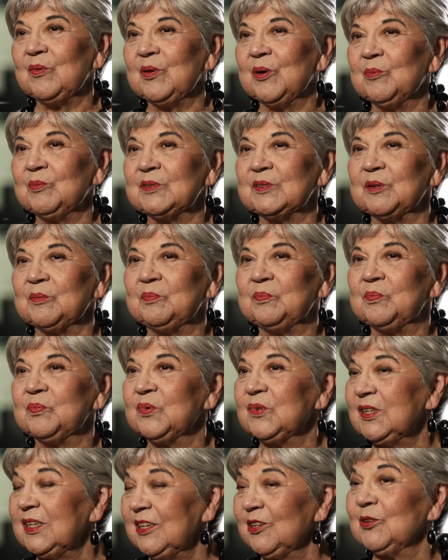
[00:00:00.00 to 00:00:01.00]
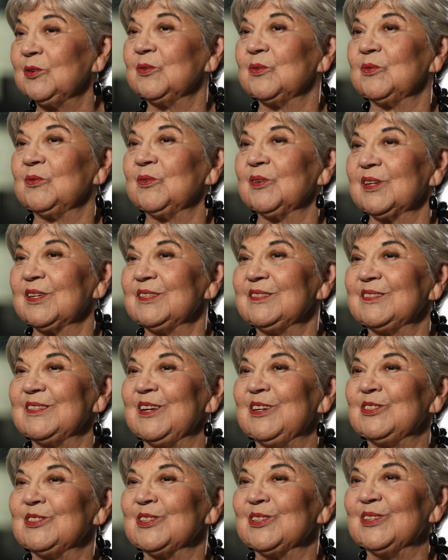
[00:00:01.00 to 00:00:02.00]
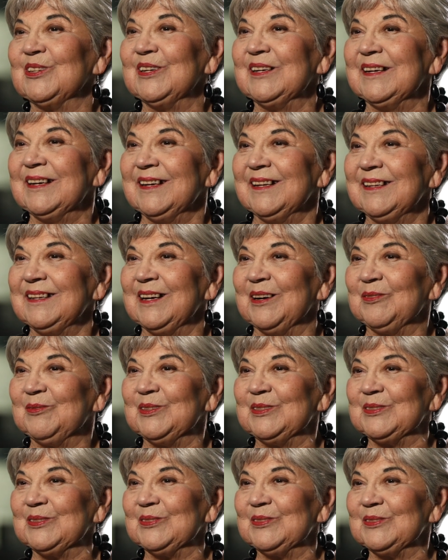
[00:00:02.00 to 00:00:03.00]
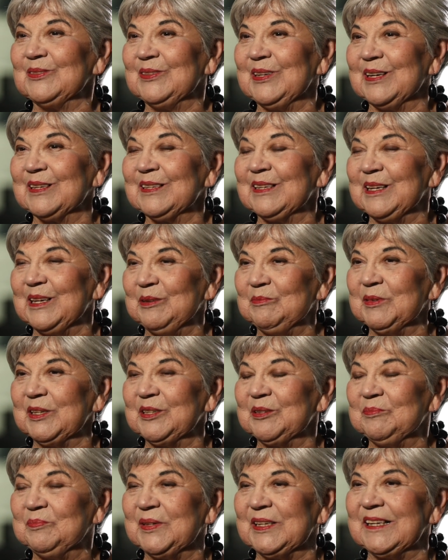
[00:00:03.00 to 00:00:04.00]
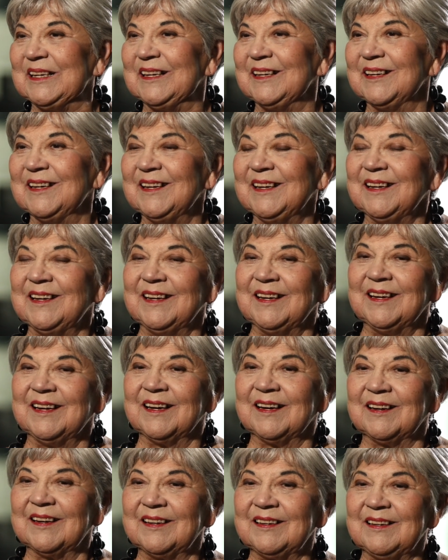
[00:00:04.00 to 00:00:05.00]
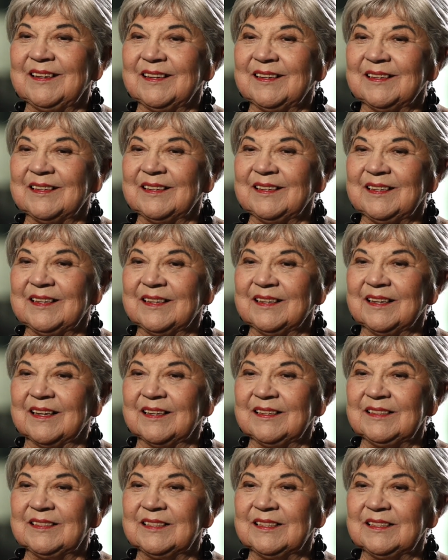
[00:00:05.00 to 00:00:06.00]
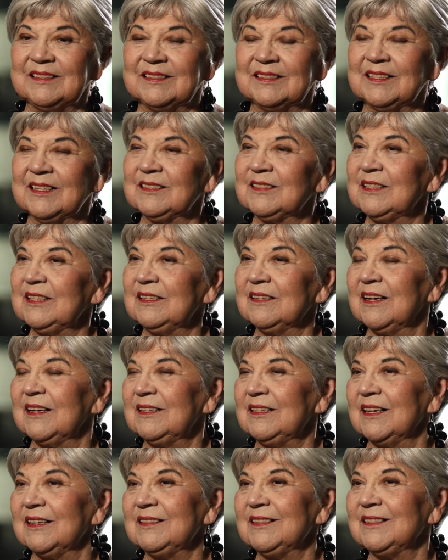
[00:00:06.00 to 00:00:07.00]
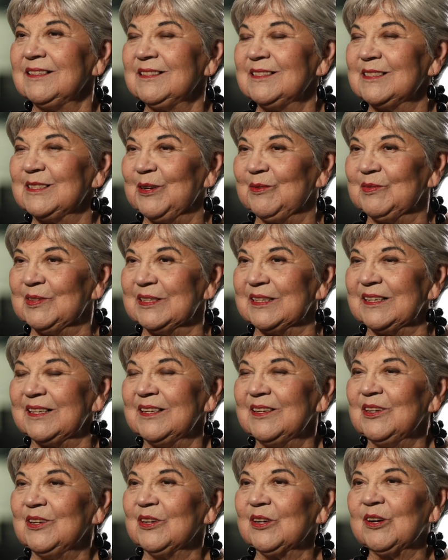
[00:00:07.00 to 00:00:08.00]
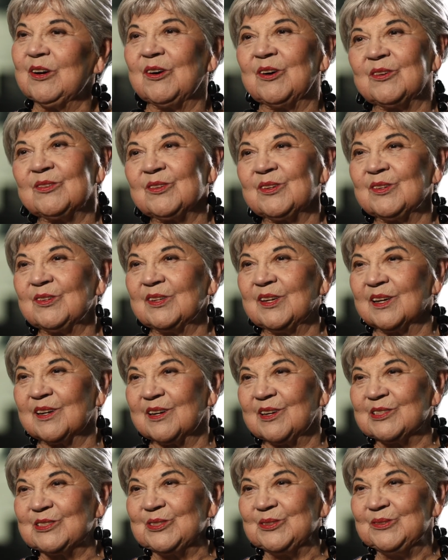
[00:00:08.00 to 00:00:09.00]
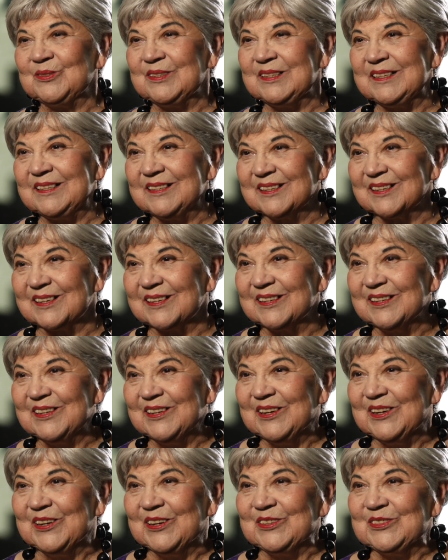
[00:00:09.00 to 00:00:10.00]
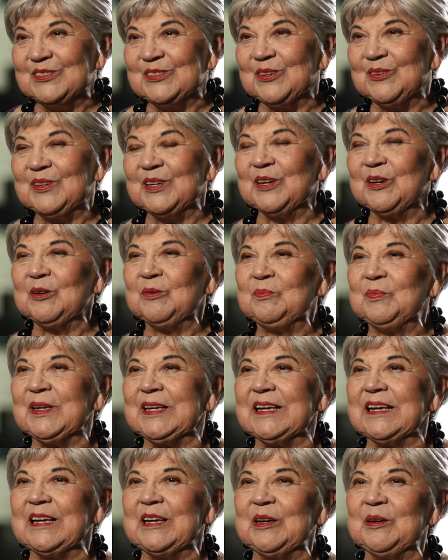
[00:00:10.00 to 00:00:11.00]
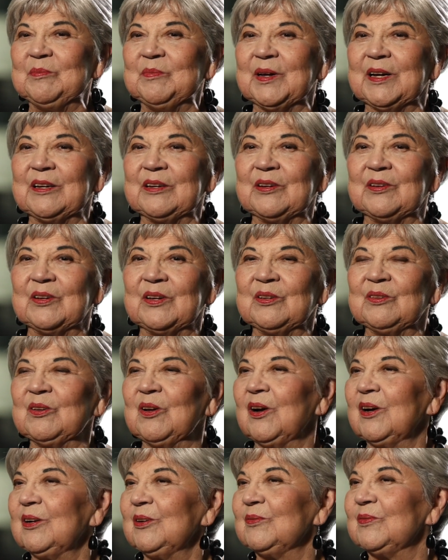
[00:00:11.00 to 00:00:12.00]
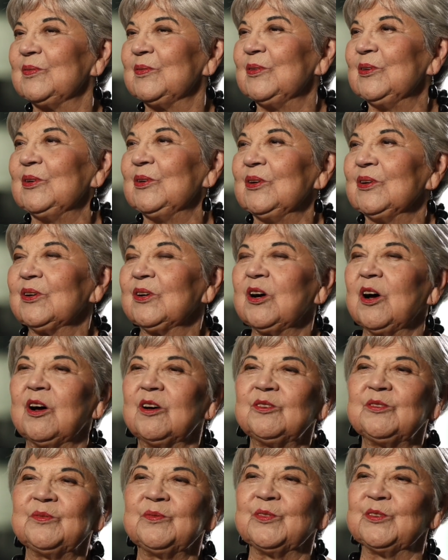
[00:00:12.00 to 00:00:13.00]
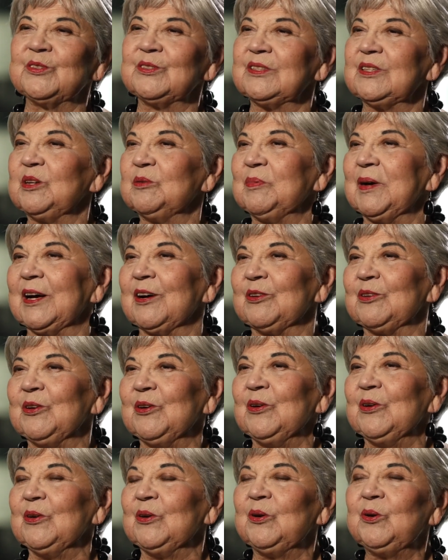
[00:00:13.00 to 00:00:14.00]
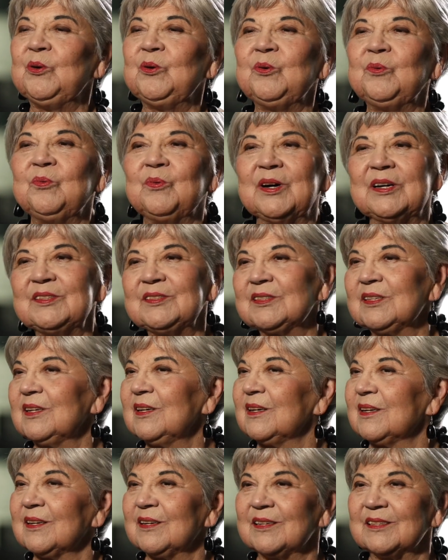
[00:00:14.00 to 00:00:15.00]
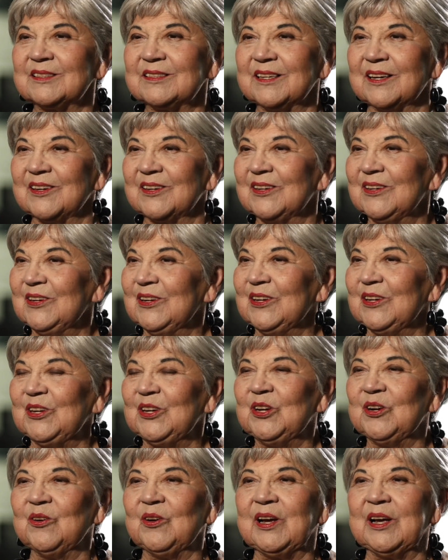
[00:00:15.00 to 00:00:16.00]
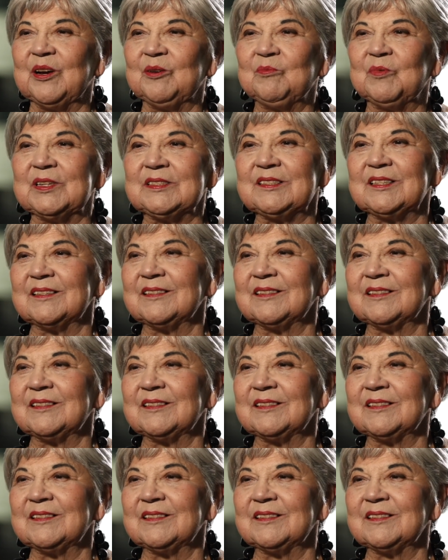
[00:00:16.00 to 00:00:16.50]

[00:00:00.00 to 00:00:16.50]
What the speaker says: There was a political organization that came into being in 1969, 1970, called La Raza Unida. So there became a lot of controversy about who was La Raza, you know, and was